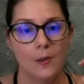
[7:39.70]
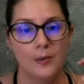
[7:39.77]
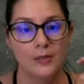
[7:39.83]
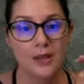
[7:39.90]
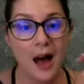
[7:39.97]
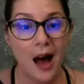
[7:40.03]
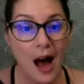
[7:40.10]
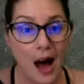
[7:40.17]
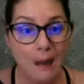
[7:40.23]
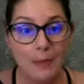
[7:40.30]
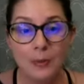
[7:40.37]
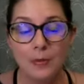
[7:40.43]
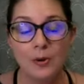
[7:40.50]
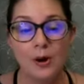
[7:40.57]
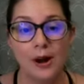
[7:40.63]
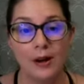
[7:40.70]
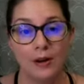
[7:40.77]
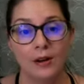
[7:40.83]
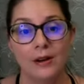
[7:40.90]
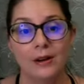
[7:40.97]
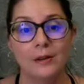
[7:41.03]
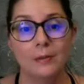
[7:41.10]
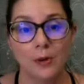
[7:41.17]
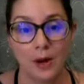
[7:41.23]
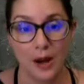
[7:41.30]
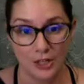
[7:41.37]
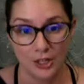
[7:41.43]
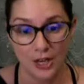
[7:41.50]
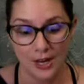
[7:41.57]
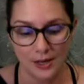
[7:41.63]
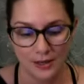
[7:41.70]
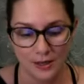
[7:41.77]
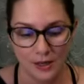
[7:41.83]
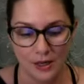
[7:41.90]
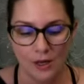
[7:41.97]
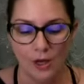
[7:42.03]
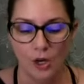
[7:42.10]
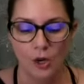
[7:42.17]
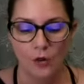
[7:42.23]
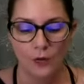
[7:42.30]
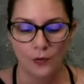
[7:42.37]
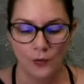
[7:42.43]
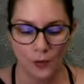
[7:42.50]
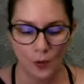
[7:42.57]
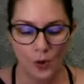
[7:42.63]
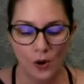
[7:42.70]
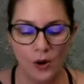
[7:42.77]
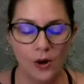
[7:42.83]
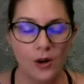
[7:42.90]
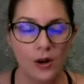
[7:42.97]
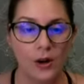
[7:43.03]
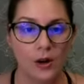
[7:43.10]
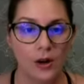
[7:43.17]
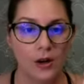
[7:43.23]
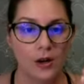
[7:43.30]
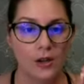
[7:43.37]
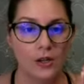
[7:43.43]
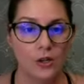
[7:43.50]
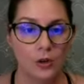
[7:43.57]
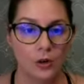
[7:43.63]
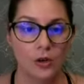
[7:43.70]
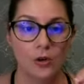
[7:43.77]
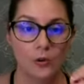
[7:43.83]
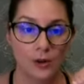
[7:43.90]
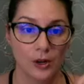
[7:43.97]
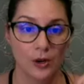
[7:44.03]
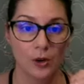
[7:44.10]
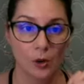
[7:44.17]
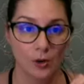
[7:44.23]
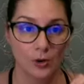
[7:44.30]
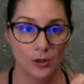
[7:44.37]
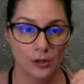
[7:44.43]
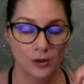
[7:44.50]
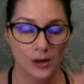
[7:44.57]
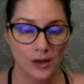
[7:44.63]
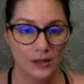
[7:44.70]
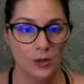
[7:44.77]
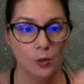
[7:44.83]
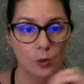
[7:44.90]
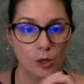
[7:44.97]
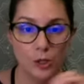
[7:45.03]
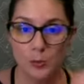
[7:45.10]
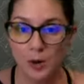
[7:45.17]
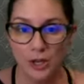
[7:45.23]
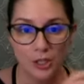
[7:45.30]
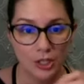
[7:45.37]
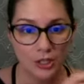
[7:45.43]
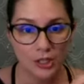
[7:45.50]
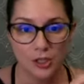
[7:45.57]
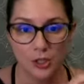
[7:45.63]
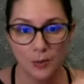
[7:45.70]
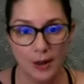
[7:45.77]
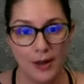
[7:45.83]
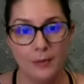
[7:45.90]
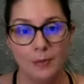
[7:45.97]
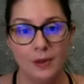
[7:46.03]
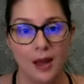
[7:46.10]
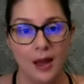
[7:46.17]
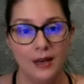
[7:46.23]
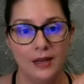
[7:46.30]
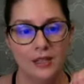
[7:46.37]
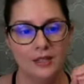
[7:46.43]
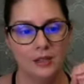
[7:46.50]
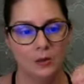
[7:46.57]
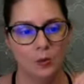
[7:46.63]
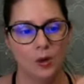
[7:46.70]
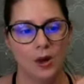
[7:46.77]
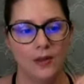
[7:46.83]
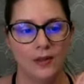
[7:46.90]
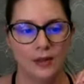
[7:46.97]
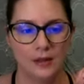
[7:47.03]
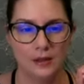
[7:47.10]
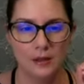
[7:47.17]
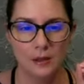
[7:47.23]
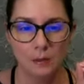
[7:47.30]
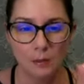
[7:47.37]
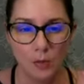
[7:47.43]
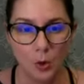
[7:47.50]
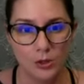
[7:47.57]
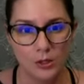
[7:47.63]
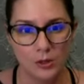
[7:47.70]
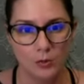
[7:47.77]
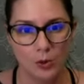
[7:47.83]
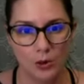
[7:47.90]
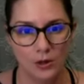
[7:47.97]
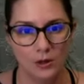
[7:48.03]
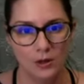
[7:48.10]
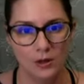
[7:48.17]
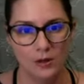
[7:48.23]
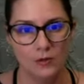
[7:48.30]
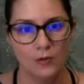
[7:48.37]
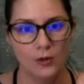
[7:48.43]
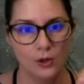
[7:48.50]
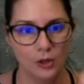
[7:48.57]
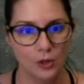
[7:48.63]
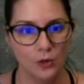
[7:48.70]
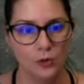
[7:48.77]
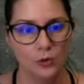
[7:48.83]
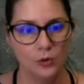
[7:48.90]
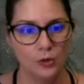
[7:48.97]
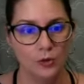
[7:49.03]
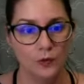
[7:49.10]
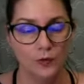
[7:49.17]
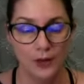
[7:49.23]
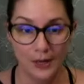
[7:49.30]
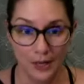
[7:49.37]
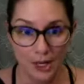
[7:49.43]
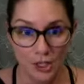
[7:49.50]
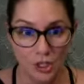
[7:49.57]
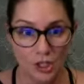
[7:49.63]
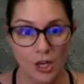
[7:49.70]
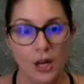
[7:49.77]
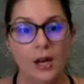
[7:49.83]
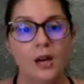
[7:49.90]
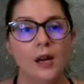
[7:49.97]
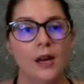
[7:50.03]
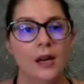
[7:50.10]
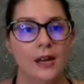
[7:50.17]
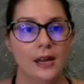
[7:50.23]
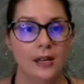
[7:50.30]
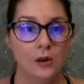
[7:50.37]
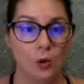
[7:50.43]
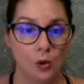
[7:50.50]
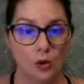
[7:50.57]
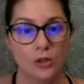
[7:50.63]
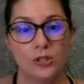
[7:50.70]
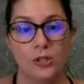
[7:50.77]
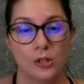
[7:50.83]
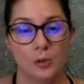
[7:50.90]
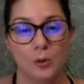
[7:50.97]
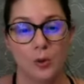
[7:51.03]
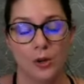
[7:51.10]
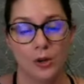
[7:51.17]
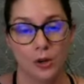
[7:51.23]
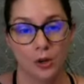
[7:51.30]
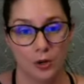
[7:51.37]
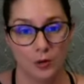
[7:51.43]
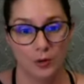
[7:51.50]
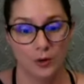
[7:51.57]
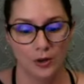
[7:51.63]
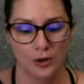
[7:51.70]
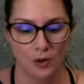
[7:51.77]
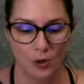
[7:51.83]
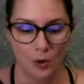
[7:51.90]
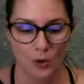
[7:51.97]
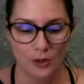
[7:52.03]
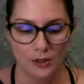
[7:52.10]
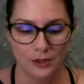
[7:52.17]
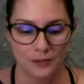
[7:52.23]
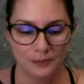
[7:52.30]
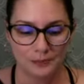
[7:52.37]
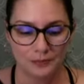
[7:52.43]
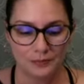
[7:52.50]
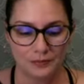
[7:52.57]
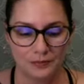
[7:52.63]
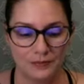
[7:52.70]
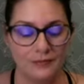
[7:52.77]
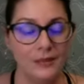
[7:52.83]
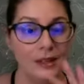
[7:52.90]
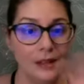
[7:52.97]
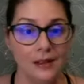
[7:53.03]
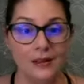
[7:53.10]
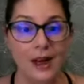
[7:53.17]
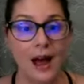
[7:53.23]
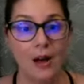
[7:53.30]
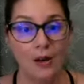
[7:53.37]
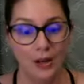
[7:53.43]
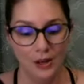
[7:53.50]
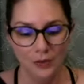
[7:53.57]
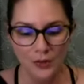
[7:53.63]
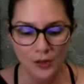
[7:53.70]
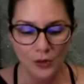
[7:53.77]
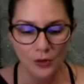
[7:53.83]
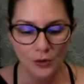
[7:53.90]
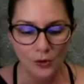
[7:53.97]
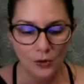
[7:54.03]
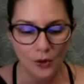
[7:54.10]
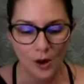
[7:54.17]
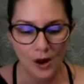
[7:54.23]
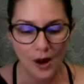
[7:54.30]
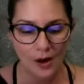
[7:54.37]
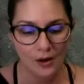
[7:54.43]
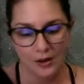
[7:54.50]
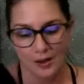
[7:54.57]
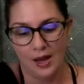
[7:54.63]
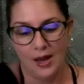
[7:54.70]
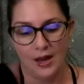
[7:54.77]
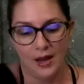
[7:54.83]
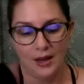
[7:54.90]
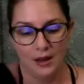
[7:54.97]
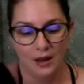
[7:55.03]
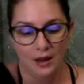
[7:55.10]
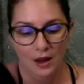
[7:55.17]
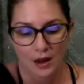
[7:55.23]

top priority project for your career goals? Okay, so which project in your pipeline is the one that is the most important for you to finish in order to support your career goals? Now, if you are like,